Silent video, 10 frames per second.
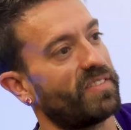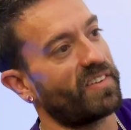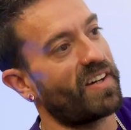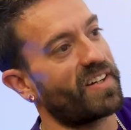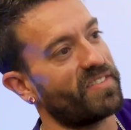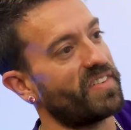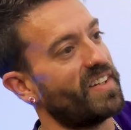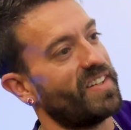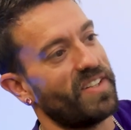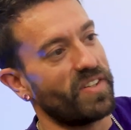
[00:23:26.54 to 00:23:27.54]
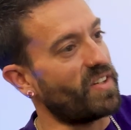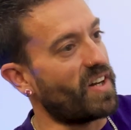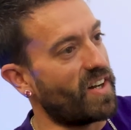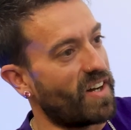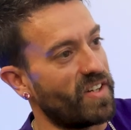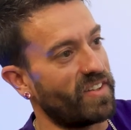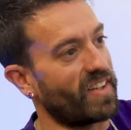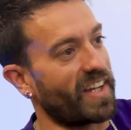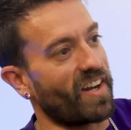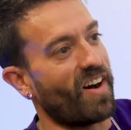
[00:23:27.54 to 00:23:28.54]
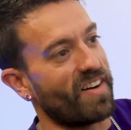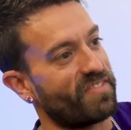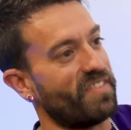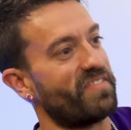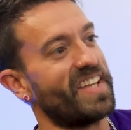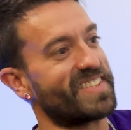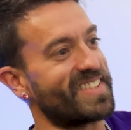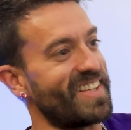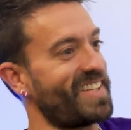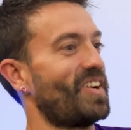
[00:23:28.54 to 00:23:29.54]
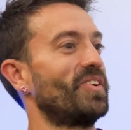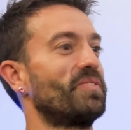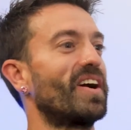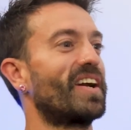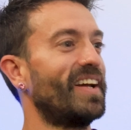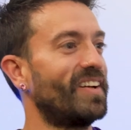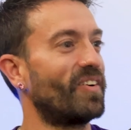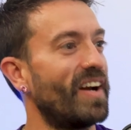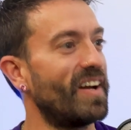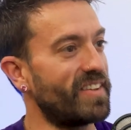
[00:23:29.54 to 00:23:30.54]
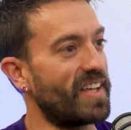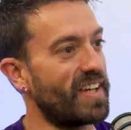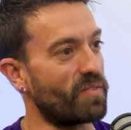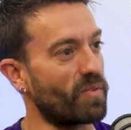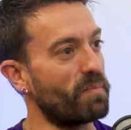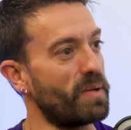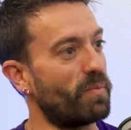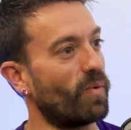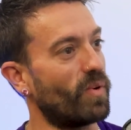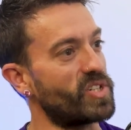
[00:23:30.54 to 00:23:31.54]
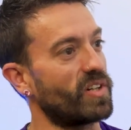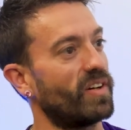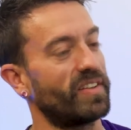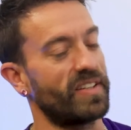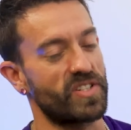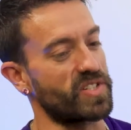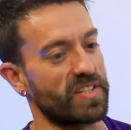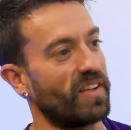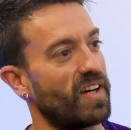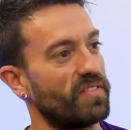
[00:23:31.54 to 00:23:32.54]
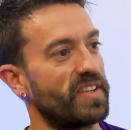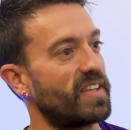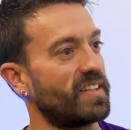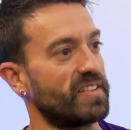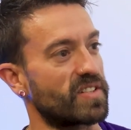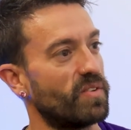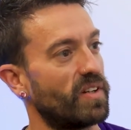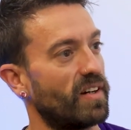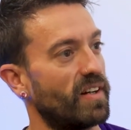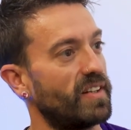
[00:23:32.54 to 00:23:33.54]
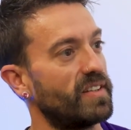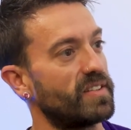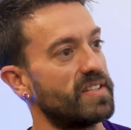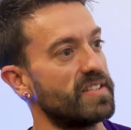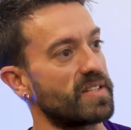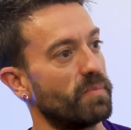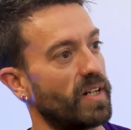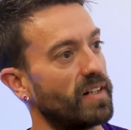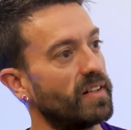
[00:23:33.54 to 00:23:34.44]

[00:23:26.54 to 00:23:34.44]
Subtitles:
a lot of off events that y'all are working around then where people want y'all. There's just a lot of things going on in December.